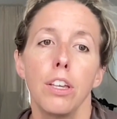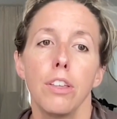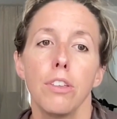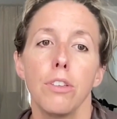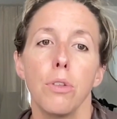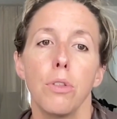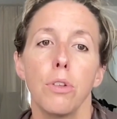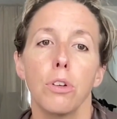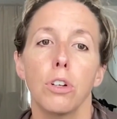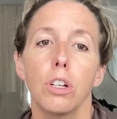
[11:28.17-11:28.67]

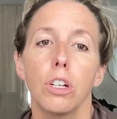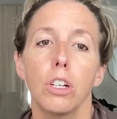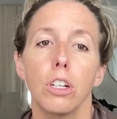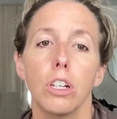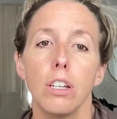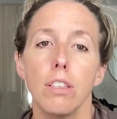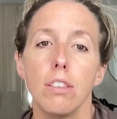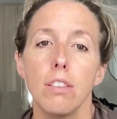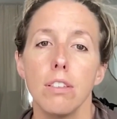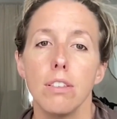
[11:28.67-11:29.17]
So the
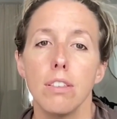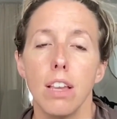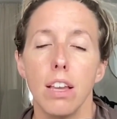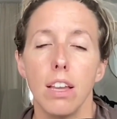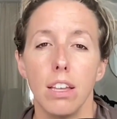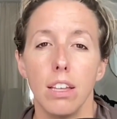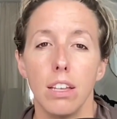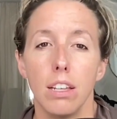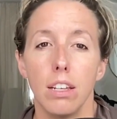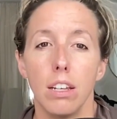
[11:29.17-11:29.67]
creases
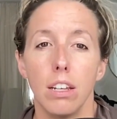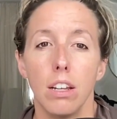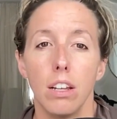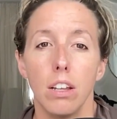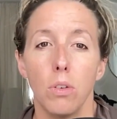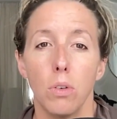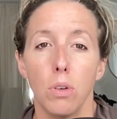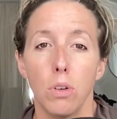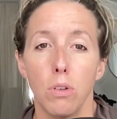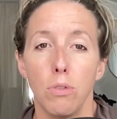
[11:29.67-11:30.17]

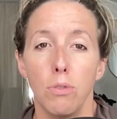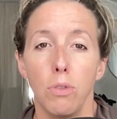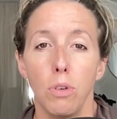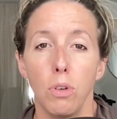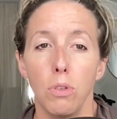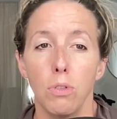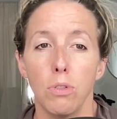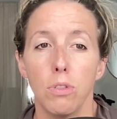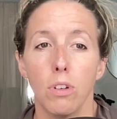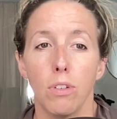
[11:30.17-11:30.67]
or the
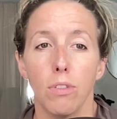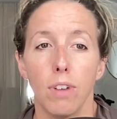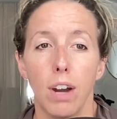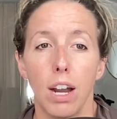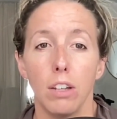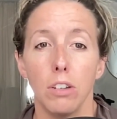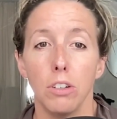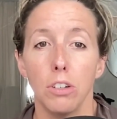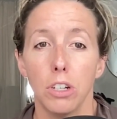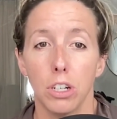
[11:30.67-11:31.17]
folds
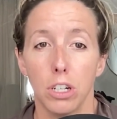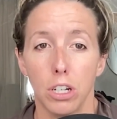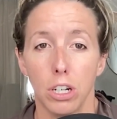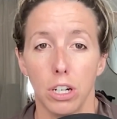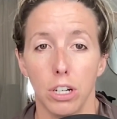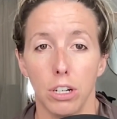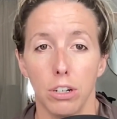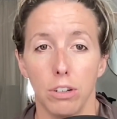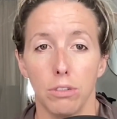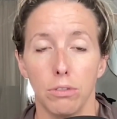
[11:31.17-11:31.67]
around your
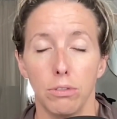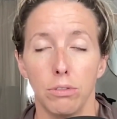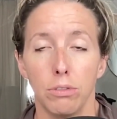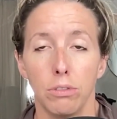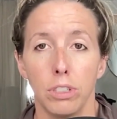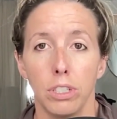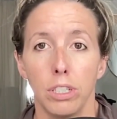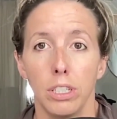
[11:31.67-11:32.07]
curve,